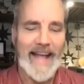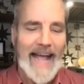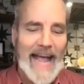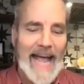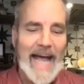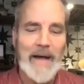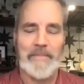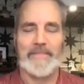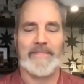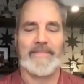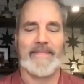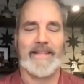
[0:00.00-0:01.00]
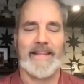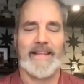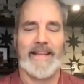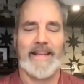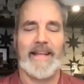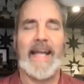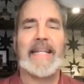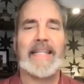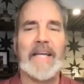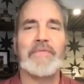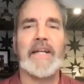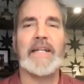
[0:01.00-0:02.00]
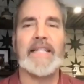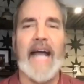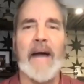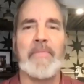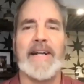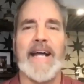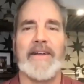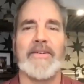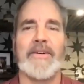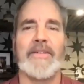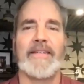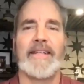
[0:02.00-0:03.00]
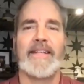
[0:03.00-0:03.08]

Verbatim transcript: am a living tabernacle.